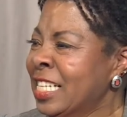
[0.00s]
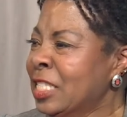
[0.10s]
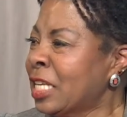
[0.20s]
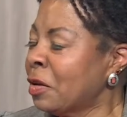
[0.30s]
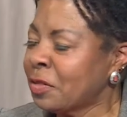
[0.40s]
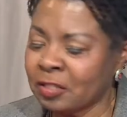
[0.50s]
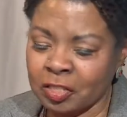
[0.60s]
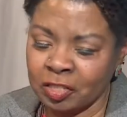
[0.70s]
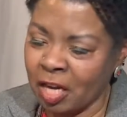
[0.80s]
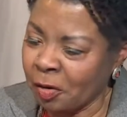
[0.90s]
So
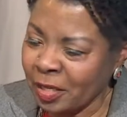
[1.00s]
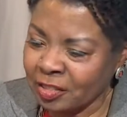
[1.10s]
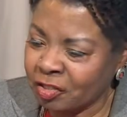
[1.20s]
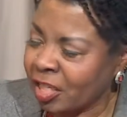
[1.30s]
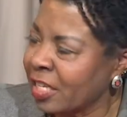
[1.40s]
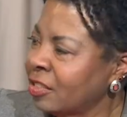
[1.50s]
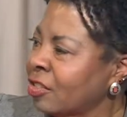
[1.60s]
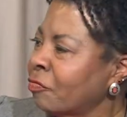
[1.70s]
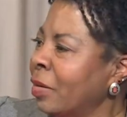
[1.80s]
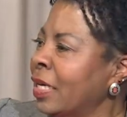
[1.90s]
there's no
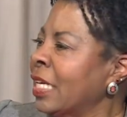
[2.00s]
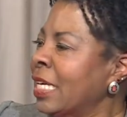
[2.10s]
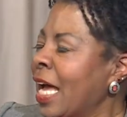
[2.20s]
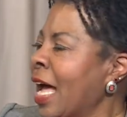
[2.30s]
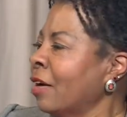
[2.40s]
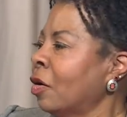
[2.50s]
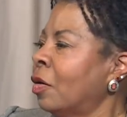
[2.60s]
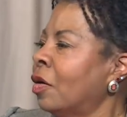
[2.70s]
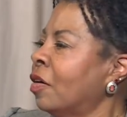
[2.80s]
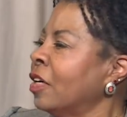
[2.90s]
exchange of money at
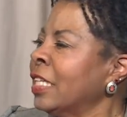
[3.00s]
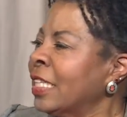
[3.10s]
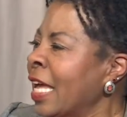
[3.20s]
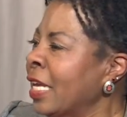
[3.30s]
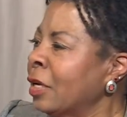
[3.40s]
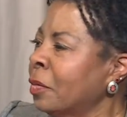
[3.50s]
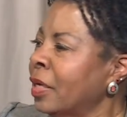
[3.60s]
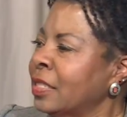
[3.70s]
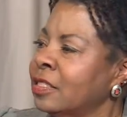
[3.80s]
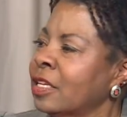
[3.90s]
all in any
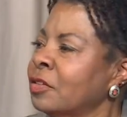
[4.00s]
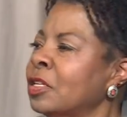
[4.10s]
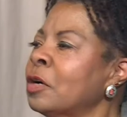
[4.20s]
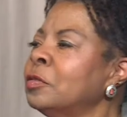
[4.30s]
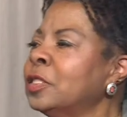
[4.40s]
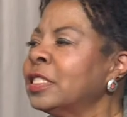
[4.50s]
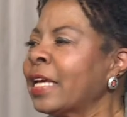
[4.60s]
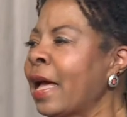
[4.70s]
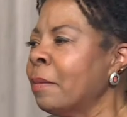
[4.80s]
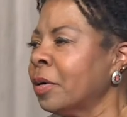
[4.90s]
way, so no
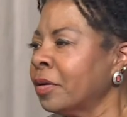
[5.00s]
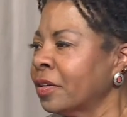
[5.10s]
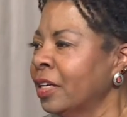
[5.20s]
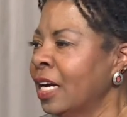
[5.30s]
scammer.